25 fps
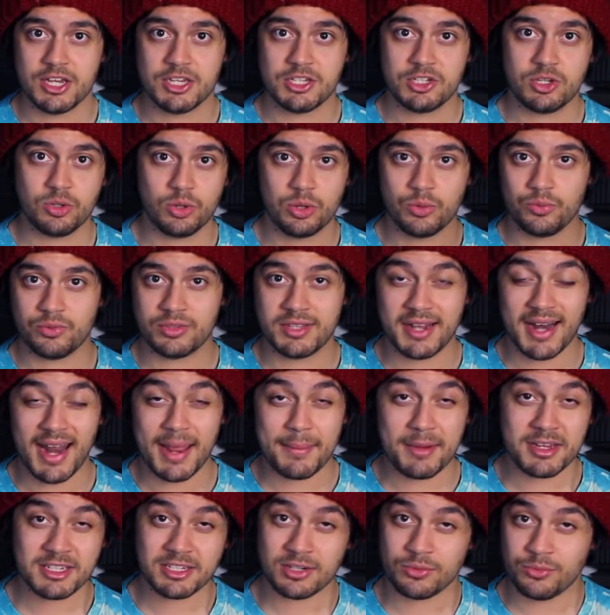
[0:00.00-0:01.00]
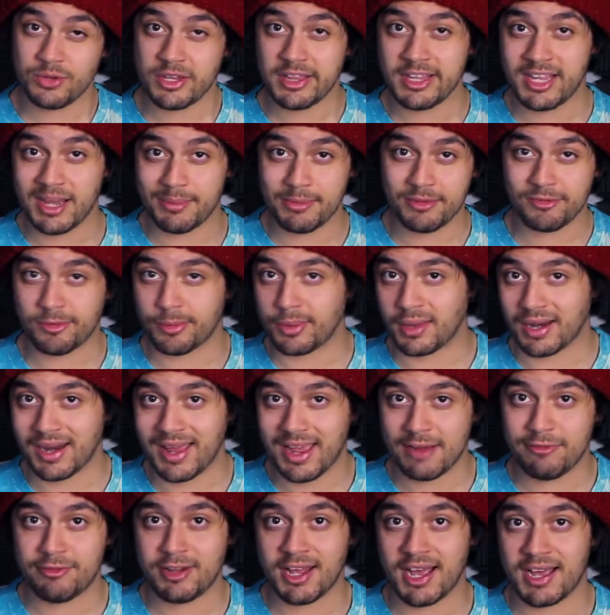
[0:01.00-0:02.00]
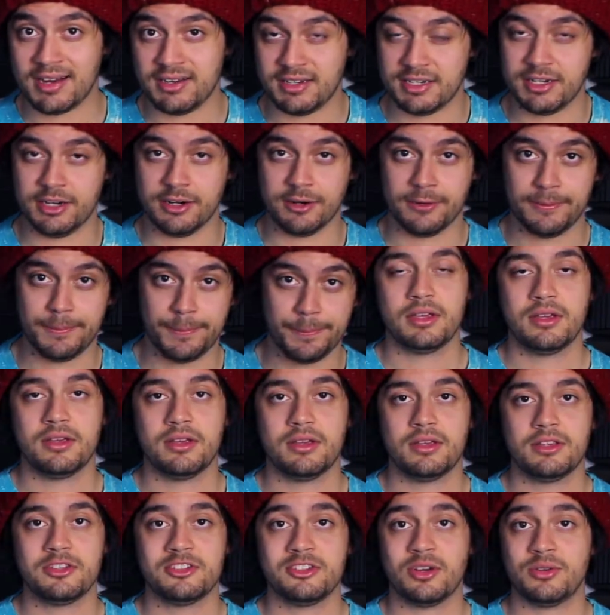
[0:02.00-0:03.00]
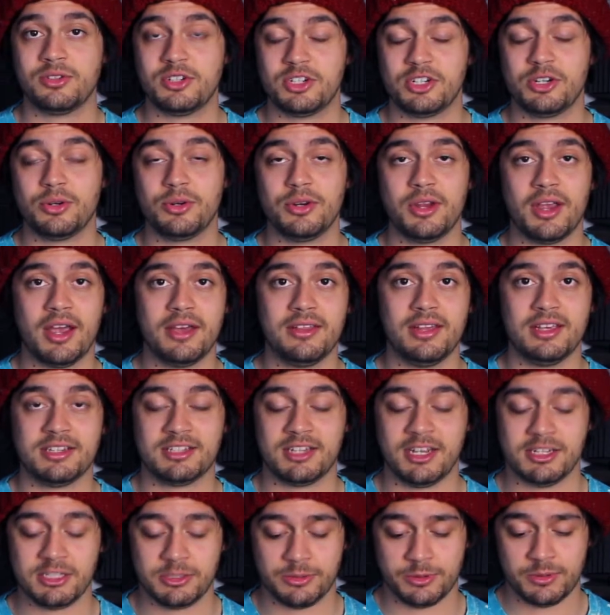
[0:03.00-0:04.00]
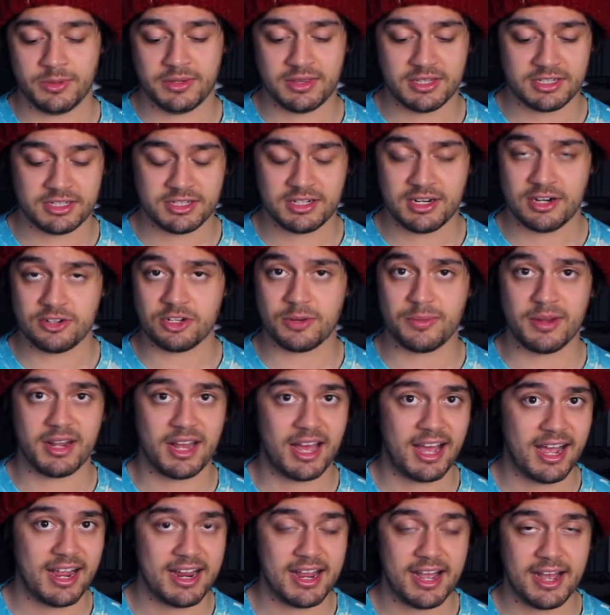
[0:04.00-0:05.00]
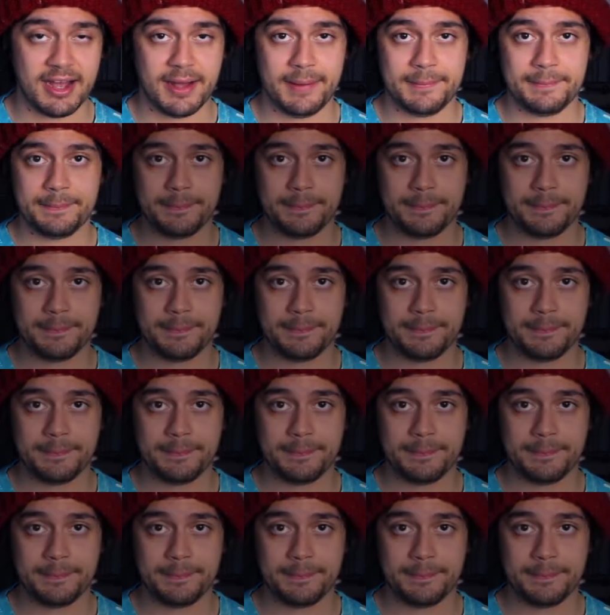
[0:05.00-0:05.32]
So the dynamics are really coming from the left hand here. So I'll just show you how that sounds between the snare drum and the hi-hat.